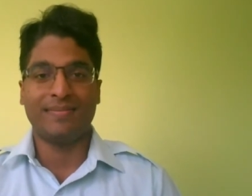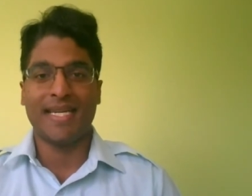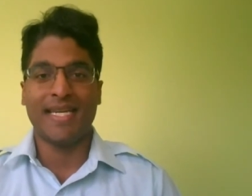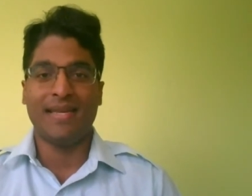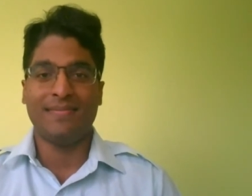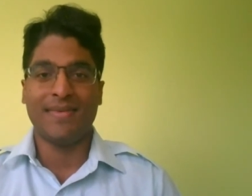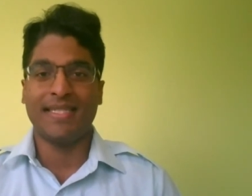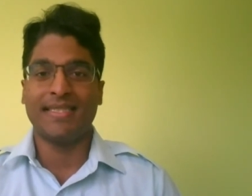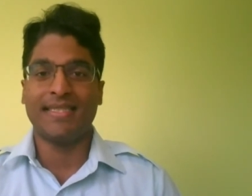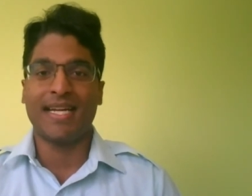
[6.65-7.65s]
My name
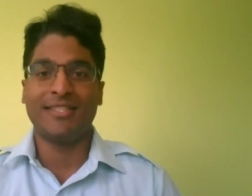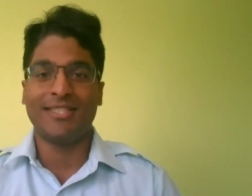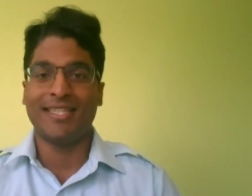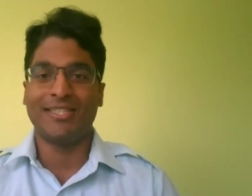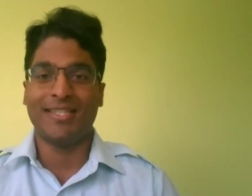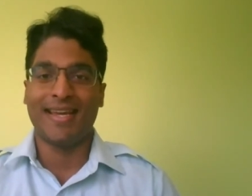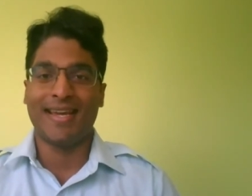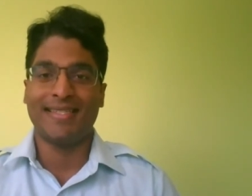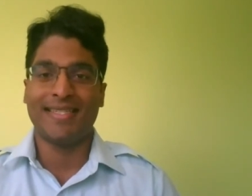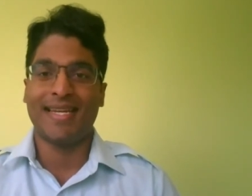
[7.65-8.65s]
is Ajitesh
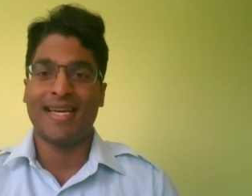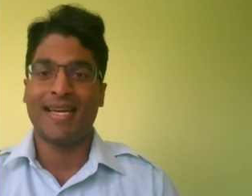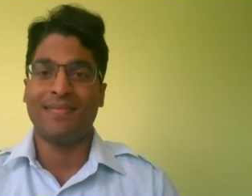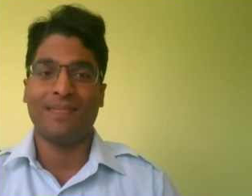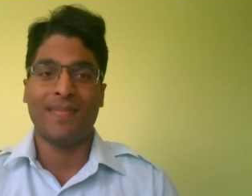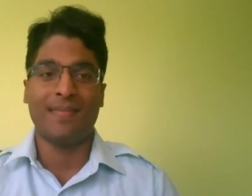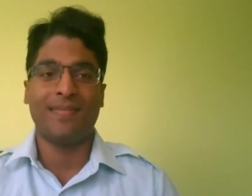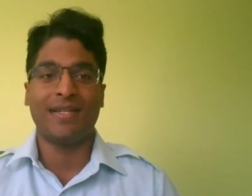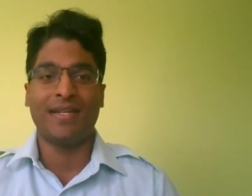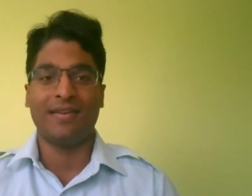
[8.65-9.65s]
Anand, and I am a
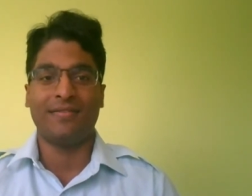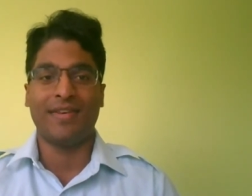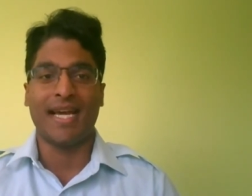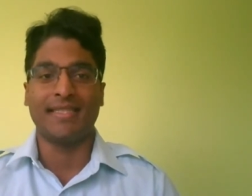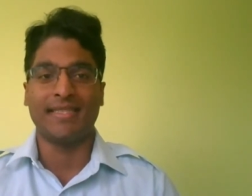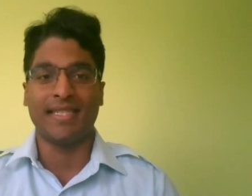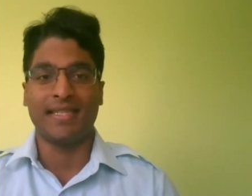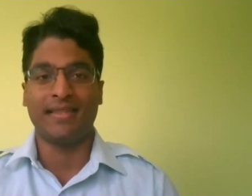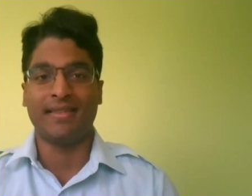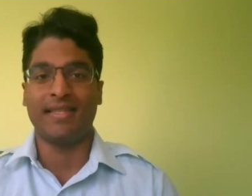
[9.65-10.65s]
member of
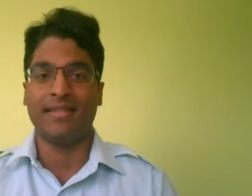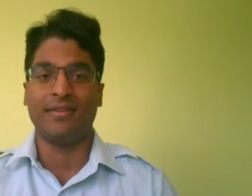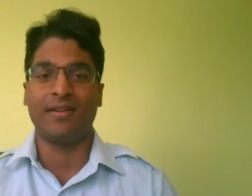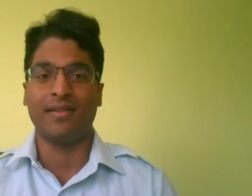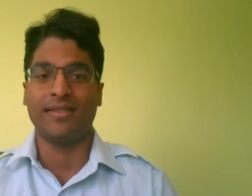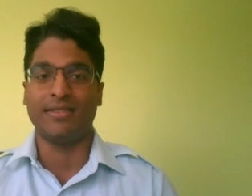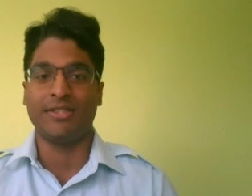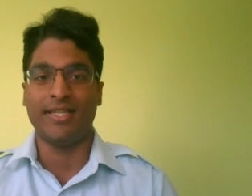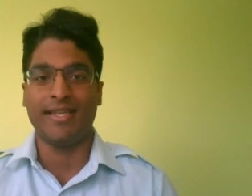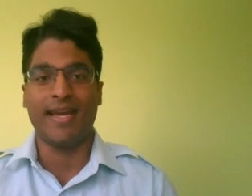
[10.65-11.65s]
NANSIG, the
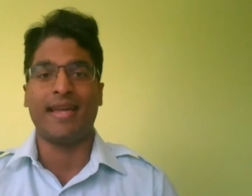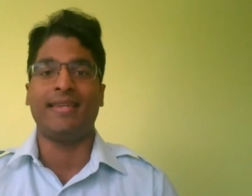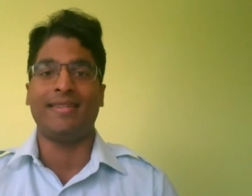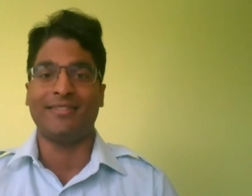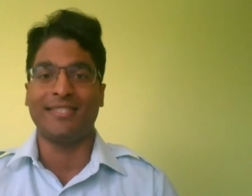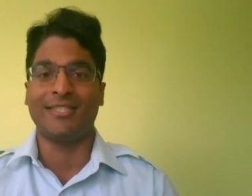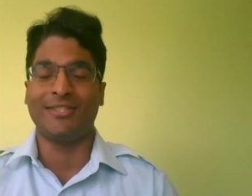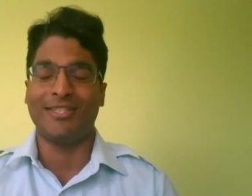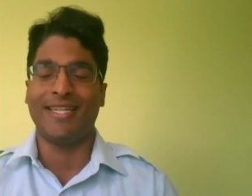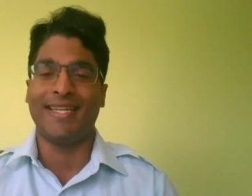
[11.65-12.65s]
Neurology and
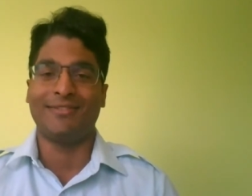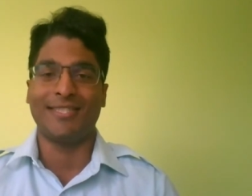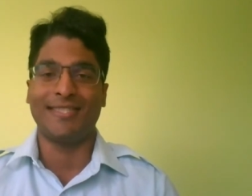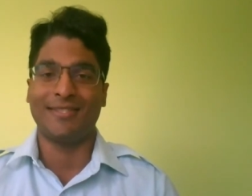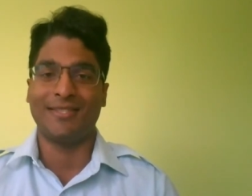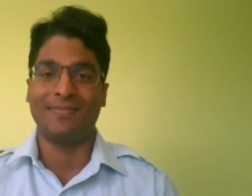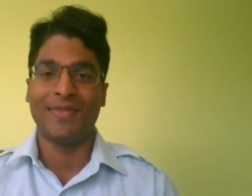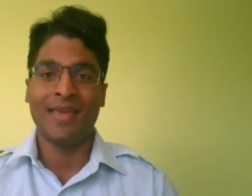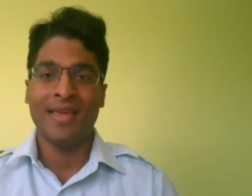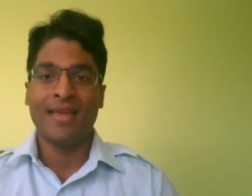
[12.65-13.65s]
Neurosurgery Interest Group.
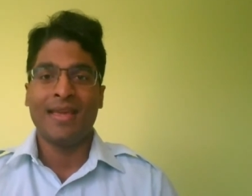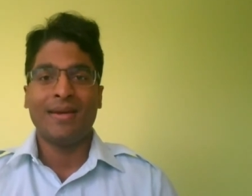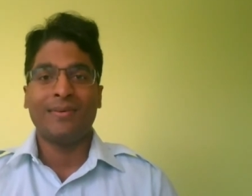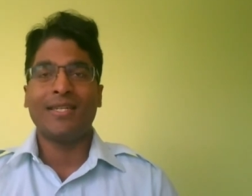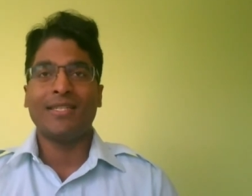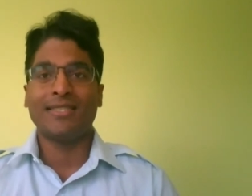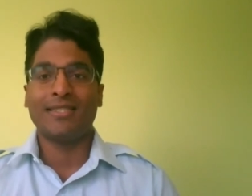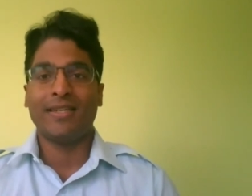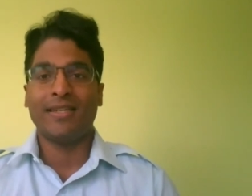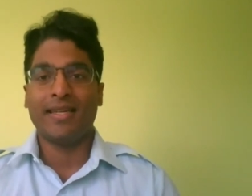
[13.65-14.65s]
We are
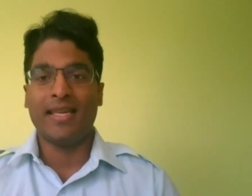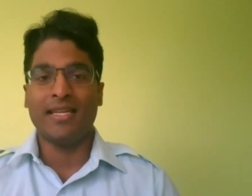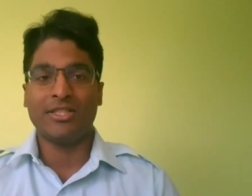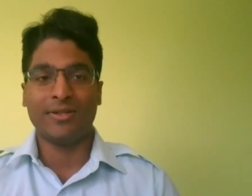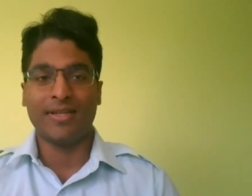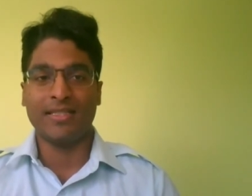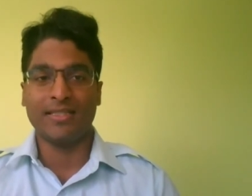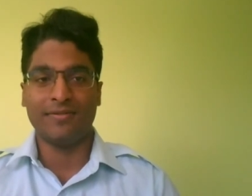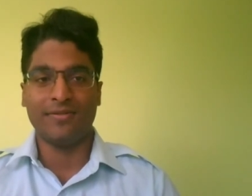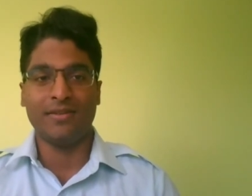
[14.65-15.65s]
starting a short
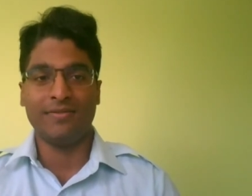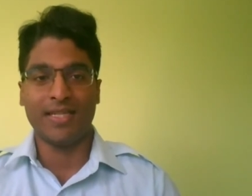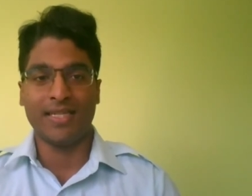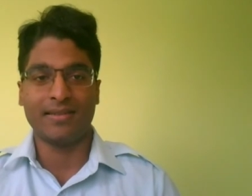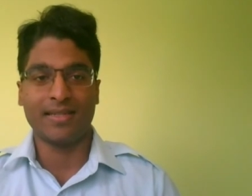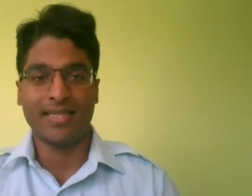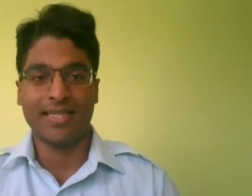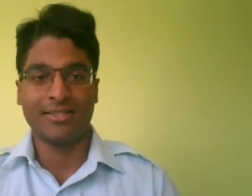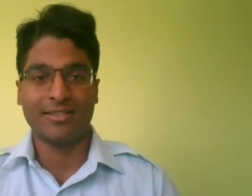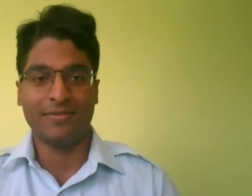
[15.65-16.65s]
interview video
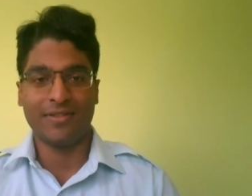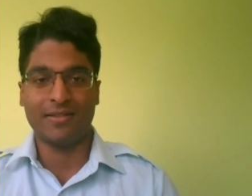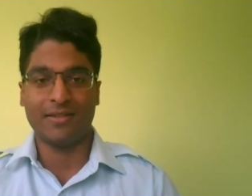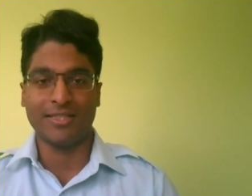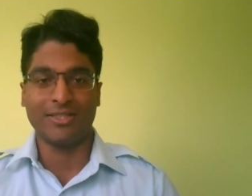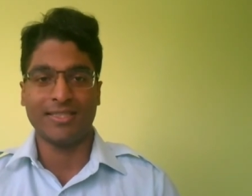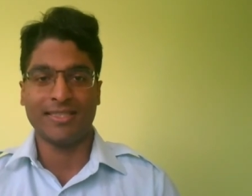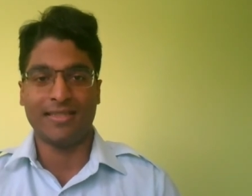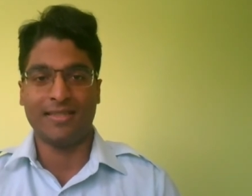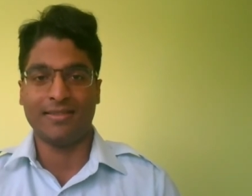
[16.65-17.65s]
collection of
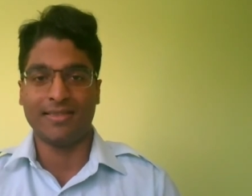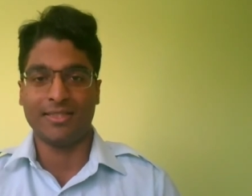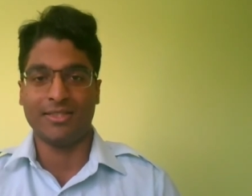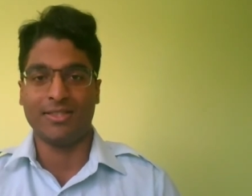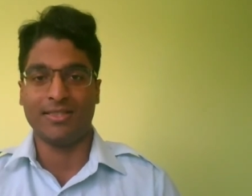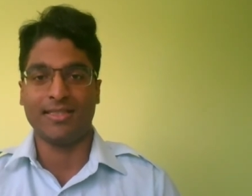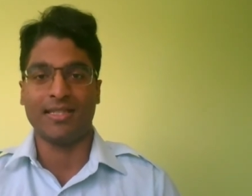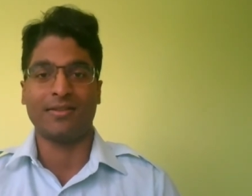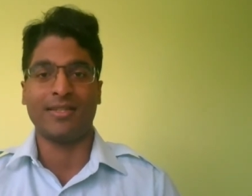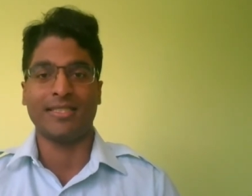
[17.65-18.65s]
neurologists and neurosurgeons
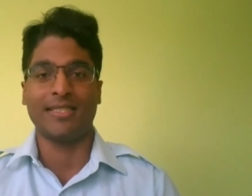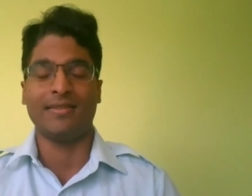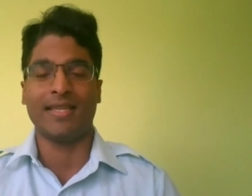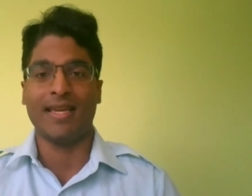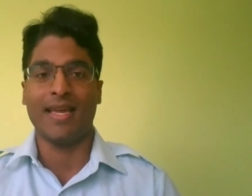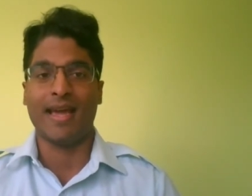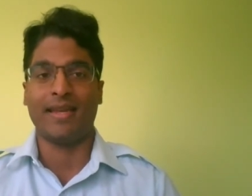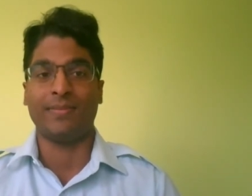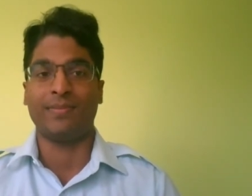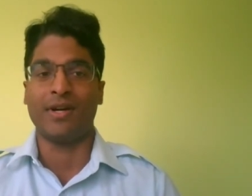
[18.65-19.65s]
across UK
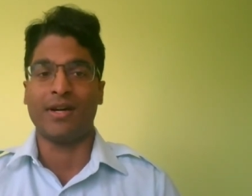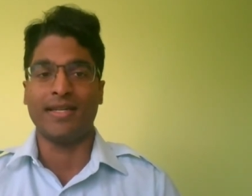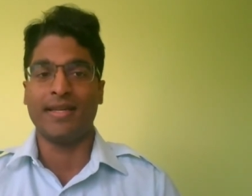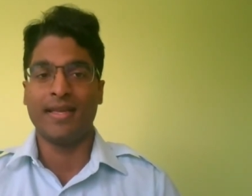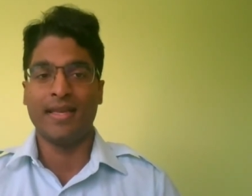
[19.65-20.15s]
and abroad.